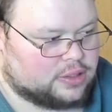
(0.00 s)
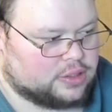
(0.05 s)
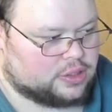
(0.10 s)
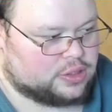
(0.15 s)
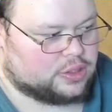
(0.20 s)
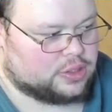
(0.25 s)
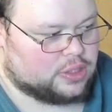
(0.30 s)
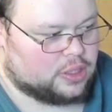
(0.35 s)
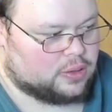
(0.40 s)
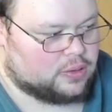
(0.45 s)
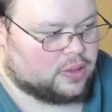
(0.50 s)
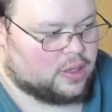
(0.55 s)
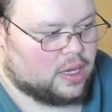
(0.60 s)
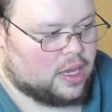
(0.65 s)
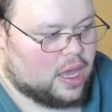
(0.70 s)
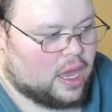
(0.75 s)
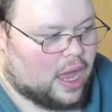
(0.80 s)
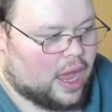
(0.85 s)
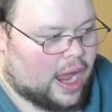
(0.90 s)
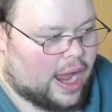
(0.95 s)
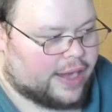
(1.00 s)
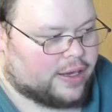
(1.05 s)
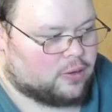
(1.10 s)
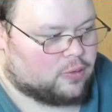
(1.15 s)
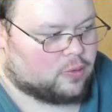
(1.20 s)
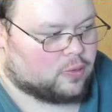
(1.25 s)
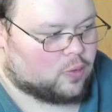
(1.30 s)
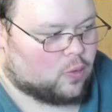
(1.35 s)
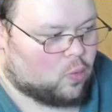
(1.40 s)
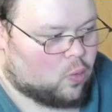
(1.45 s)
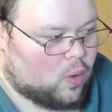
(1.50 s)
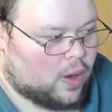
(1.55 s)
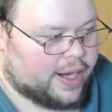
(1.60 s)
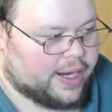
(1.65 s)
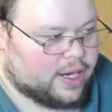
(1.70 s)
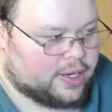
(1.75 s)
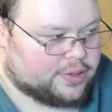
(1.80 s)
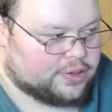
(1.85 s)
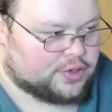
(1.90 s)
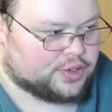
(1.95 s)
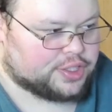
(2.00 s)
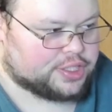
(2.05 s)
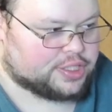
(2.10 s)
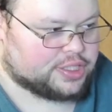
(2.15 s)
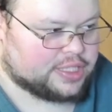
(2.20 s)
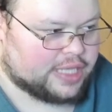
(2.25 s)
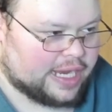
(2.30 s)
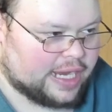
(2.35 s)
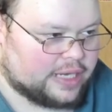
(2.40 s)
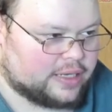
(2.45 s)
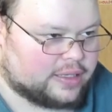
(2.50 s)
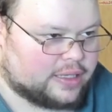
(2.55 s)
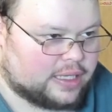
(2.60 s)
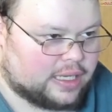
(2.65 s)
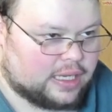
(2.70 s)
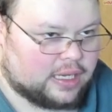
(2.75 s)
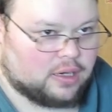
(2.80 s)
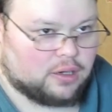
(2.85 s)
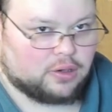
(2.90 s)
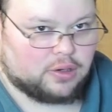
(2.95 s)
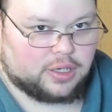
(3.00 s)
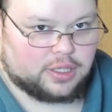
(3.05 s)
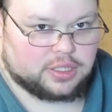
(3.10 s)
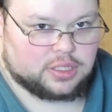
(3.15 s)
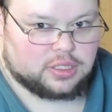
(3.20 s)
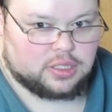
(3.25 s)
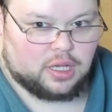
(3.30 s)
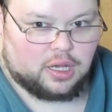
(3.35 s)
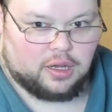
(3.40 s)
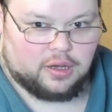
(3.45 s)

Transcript: So I don't quite understand the eagerness